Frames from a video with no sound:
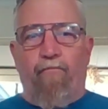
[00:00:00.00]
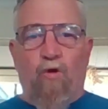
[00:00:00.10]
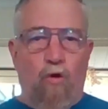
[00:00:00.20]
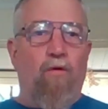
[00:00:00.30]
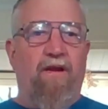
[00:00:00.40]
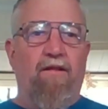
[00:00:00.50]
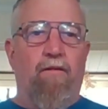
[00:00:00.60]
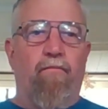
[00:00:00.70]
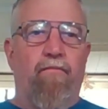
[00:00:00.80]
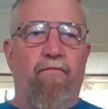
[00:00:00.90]
cooking
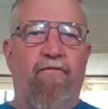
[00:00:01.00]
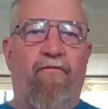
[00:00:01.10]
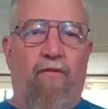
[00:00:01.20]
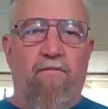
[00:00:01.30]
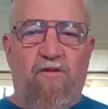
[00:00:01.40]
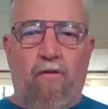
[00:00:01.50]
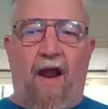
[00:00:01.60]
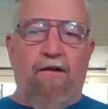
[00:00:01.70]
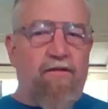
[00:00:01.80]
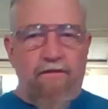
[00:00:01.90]
them from
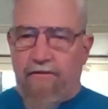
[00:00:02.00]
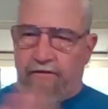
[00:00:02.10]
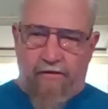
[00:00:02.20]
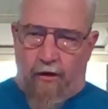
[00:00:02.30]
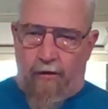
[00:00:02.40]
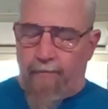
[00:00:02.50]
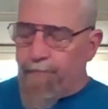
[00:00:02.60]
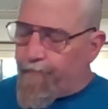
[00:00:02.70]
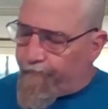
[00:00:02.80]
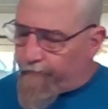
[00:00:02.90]
scratch. So
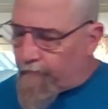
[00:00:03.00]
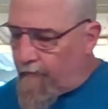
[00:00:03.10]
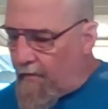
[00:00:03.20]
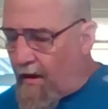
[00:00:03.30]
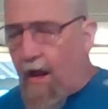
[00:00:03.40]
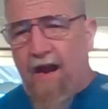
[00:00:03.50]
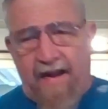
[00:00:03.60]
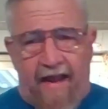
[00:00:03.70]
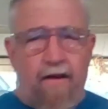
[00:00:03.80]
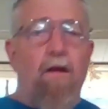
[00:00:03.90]

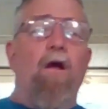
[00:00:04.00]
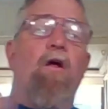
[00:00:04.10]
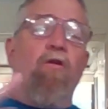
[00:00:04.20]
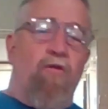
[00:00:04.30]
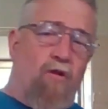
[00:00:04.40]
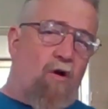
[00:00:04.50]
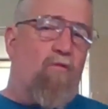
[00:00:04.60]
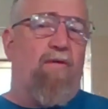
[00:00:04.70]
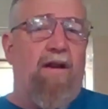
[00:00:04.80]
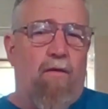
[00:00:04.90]
again,
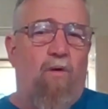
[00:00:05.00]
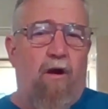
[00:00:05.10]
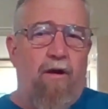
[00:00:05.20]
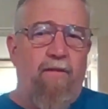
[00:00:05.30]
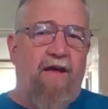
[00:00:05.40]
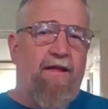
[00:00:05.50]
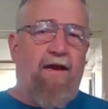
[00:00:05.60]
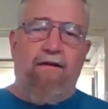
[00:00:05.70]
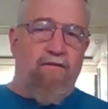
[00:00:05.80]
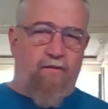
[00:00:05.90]
not really worried about
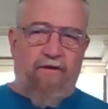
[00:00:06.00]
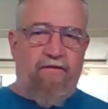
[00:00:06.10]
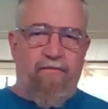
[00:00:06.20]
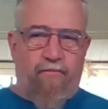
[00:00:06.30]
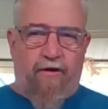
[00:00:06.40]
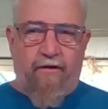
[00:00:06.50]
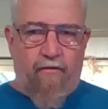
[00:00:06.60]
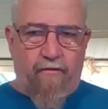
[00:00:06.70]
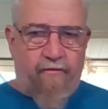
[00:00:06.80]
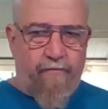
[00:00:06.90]
that because we're using
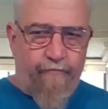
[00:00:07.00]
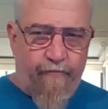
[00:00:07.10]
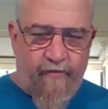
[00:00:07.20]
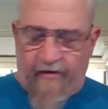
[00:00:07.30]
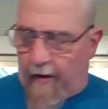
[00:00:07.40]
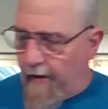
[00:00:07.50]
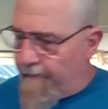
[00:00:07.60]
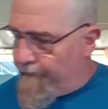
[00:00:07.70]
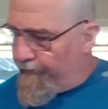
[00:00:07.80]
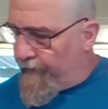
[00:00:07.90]
pre-cooked. So
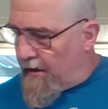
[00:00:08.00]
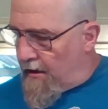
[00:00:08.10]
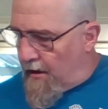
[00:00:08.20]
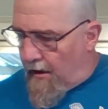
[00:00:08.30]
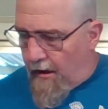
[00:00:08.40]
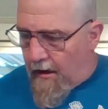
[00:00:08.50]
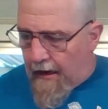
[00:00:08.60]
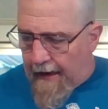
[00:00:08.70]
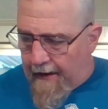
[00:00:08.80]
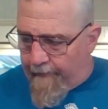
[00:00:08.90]

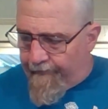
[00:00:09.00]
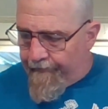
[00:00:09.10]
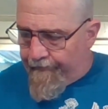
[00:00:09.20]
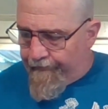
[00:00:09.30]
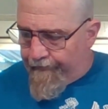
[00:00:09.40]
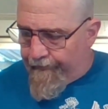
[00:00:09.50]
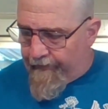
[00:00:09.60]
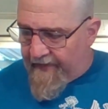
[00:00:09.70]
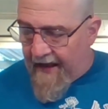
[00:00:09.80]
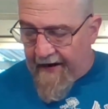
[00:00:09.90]

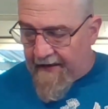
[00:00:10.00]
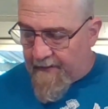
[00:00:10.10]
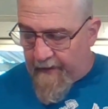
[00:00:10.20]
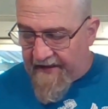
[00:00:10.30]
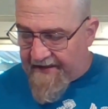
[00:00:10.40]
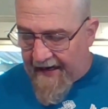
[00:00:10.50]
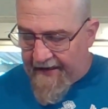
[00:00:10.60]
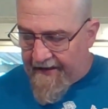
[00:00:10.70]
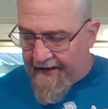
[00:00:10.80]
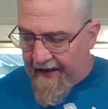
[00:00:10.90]
that has been
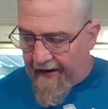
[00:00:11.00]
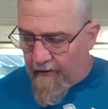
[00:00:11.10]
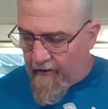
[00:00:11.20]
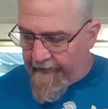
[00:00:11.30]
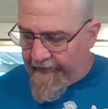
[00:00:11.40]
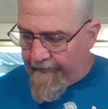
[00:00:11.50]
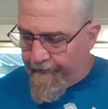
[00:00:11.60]
taken care of.